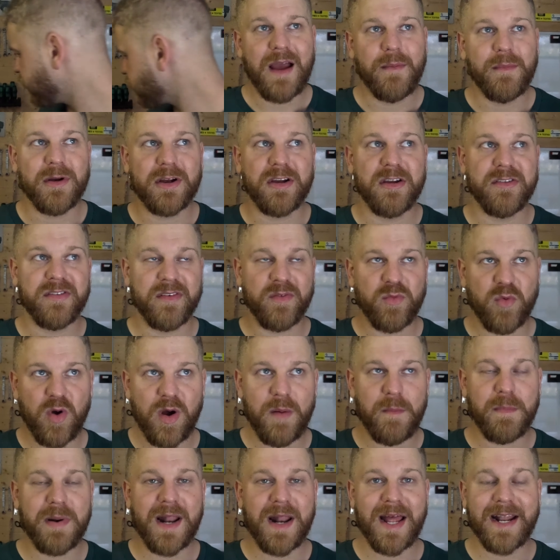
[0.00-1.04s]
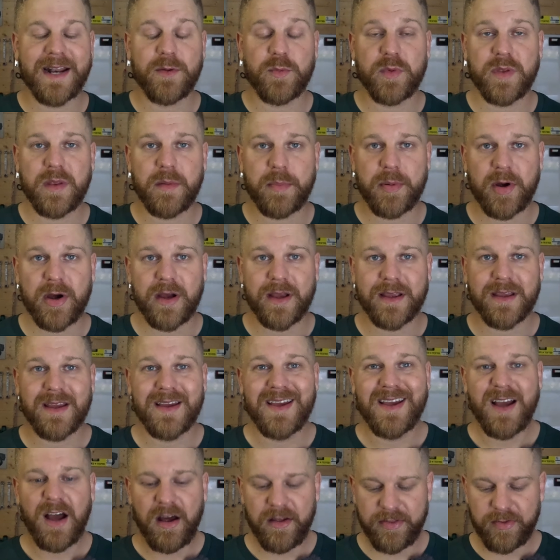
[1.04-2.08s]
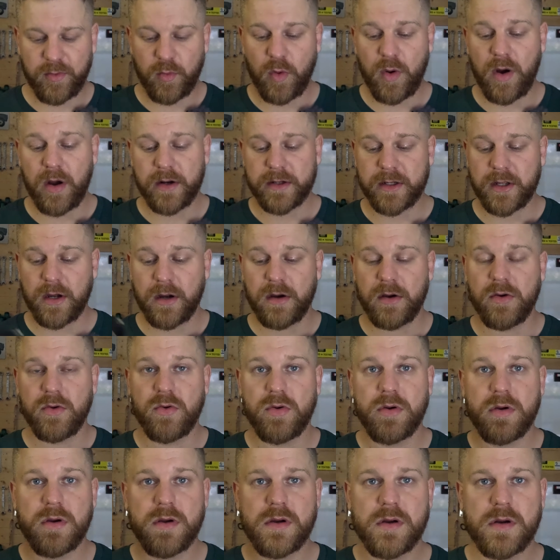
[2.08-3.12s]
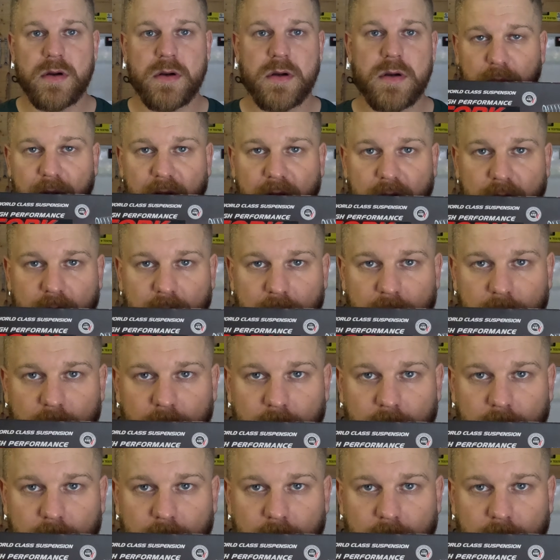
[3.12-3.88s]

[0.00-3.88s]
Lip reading: And because of what I'm planning with the bike, I thought I'd go bigger.